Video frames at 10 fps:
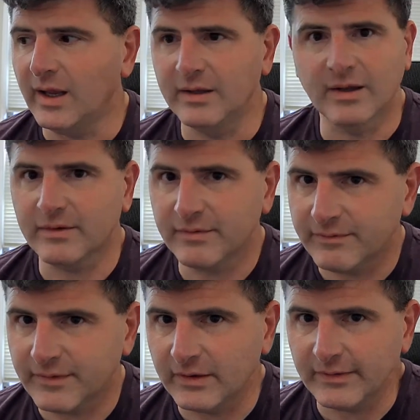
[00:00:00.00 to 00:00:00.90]

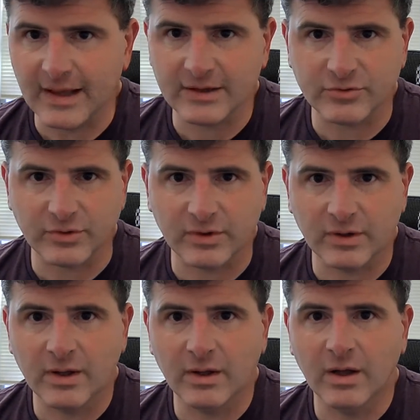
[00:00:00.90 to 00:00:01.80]
doesn't feel
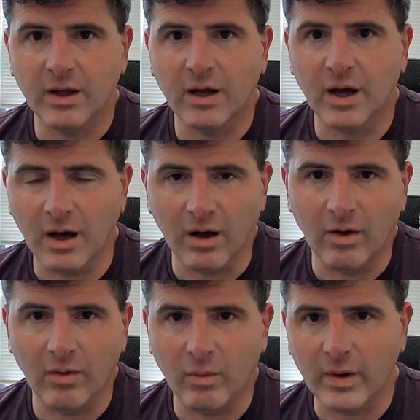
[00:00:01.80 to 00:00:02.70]
natural.
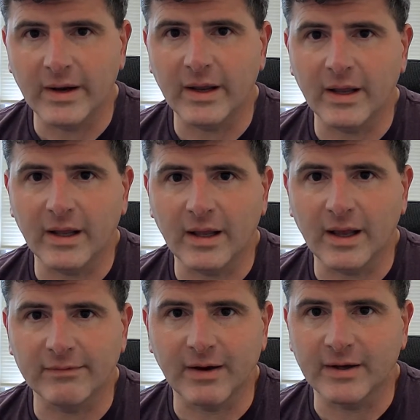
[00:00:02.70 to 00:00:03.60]
Uh-oh, what
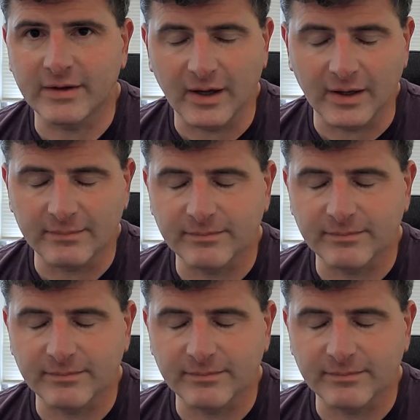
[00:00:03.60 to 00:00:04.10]
have I done?